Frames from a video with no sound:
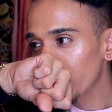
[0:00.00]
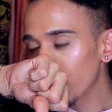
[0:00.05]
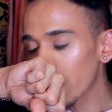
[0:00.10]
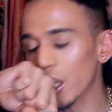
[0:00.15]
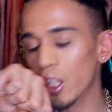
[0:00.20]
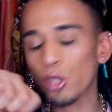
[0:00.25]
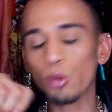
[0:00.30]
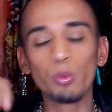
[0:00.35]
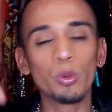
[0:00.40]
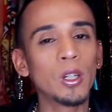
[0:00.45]

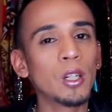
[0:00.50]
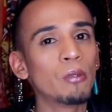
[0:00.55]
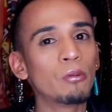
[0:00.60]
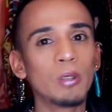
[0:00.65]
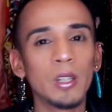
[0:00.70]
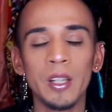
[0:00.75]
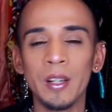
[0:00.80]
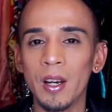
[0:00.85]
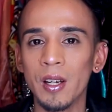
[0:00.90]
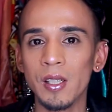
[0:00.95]
It's really,
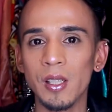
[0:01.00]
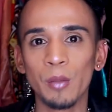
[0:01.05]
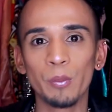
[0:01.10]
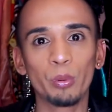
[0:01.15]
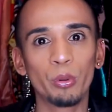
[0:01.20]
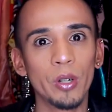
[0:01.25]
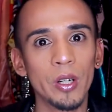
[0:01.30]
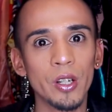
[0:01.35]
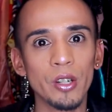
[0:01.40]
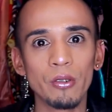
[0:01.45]
really nice and
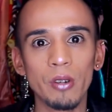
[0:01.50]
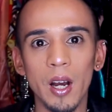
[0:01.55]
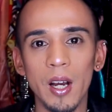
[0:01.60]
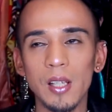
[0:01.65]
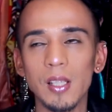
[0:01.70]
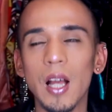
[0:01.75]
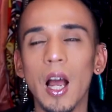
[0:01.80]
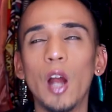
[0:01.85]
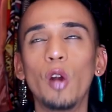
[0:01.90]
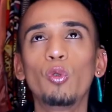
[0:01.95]
pretty, you
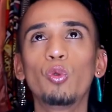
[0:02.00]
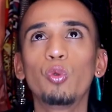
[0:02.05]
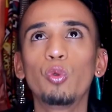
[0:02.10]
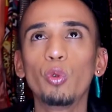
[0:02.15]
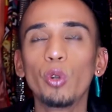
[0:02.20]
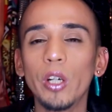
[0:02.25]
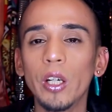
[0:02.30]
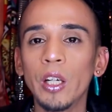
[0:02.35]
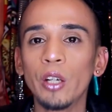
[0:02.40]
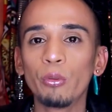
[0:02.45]
guys. I
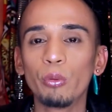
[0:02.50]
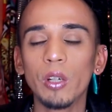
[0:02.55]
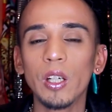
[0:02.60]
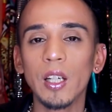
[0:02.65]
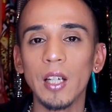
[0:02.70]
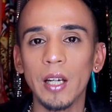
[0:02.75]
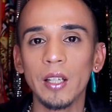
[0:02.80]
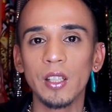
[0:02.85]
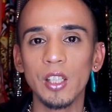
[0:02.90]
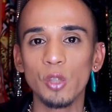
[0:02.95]
really, really
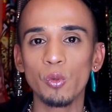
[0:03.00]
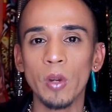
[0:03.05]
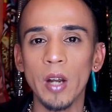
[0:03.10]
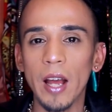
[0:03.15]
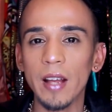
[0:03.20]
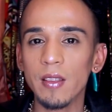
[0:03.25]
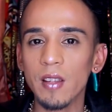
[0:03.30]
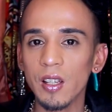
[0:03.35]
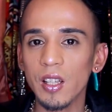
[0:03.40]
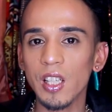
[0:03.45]
like this one.
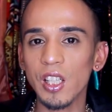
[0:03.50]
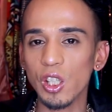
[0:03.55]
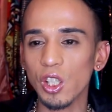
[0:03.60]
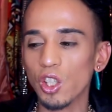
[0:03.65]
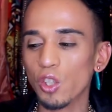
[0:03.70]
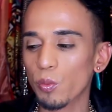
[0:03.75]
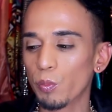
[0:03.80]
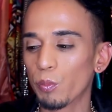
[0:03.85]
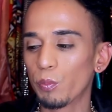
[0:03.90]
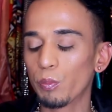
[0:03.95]
I think this
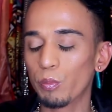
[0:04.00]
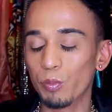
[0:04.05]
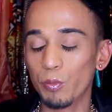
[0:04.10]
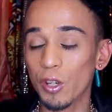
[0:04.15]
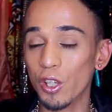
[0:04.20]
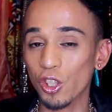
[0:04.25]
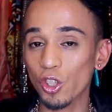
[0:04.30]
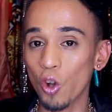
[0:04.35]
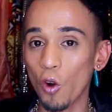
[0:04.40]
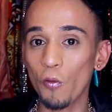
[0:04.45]
is
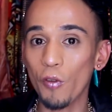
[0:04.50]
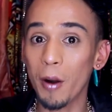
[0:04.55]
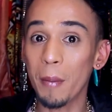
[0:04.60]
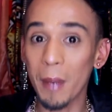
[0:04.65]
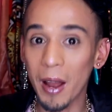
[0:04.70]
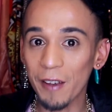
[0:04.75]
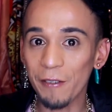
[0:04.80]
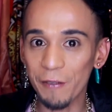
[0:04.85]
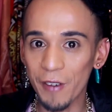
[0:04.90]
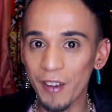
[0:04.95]
so far
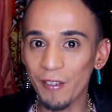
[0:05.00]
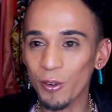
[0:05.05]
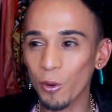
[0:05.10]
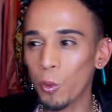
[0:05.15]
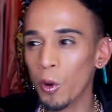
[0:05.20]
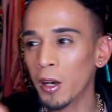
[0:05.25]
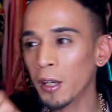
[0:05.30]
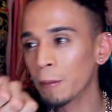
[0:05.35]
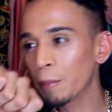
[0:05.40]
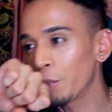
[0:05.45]
my favorite
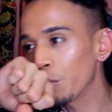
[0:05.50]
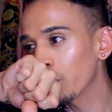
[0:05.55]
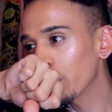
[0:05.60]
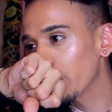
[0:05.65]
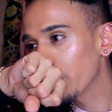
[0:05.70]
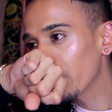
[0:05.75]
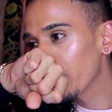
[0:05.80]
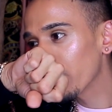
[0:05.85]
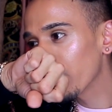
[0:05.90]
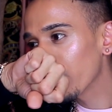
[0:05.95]
one
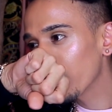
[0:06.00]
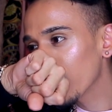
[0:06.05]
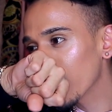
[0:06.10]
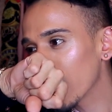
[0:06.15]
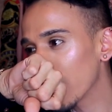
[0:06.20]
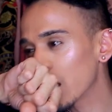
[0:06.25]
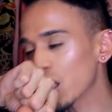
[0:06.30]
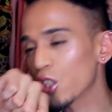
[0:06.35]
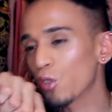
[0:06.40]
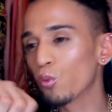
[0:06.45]

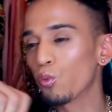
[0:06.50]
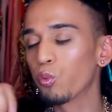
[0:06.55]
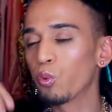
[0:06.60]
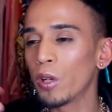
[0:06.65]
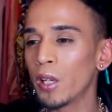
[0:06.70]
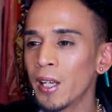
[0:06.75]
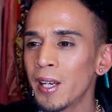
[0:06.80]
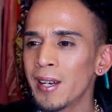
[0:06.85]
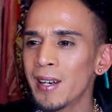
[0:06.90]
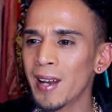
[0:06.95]
it's
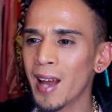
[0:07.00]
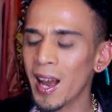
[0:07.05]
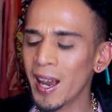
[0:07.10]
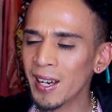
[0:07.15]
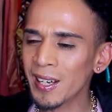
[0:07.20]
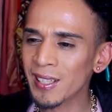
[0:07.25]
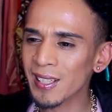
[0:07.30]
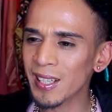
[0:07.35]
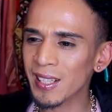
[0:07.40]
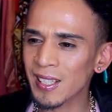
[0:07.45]
really
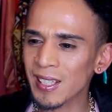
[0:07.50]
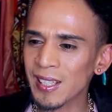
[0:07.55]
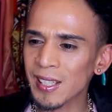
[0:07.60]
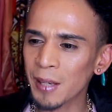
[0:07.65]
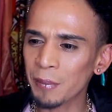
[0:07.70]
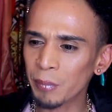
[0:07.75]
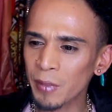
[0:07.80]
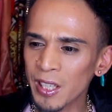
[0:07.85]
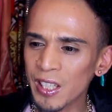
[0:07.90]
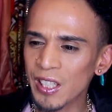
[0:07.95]
nice it's
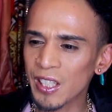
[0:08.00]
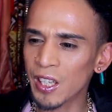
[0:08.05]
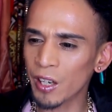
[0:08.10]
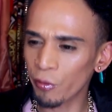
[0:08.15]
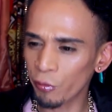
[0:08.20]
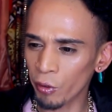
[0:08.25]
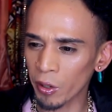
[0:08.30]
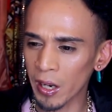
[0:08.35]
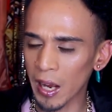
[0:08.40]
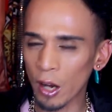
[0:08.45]
something
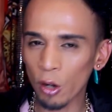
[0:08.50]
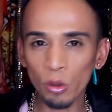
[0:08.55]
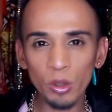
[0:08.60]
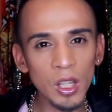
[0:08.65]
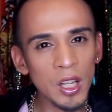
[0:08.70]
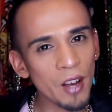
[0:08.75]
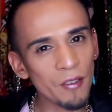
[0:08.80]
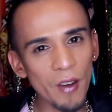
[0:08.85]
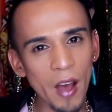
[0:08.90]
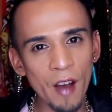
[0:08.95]
different i don't
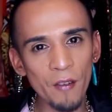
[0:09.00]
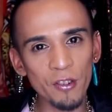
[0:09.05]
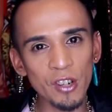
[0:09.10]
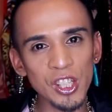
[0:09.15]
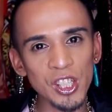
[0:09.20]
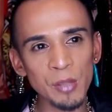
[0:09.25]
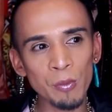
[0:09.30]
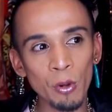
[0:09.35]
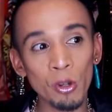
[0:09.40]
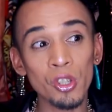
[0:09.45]
think i've ever
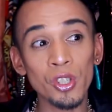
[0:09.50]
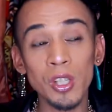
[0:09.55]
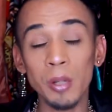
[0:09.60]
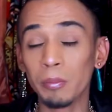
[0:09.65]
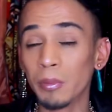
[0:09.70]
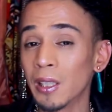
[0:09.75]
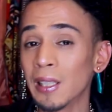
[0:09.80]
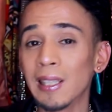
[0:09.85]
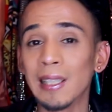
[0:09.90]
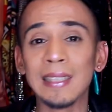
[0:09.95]
smelled
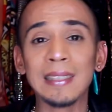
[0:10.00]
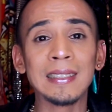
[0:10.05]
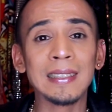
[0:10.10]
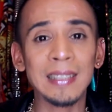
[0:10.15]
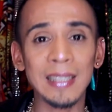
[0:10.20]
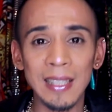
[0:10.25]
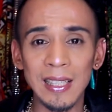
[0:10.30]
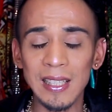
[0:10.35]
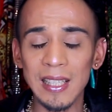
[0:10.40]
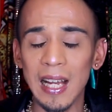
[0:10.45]
something like
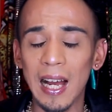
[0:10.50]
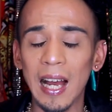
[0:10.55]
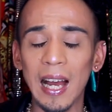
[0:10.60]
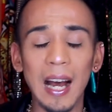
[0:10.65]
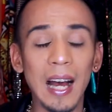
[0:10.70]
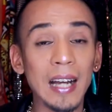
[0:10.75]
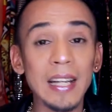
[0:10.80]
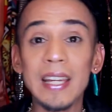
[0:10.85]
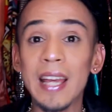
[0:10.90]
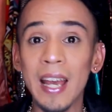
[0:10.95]
this I,
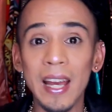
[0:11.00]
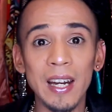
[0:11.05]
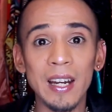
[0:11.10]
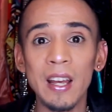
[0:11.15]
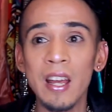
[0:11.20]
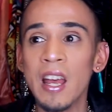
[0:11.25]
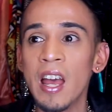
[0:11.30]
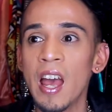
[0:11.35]
again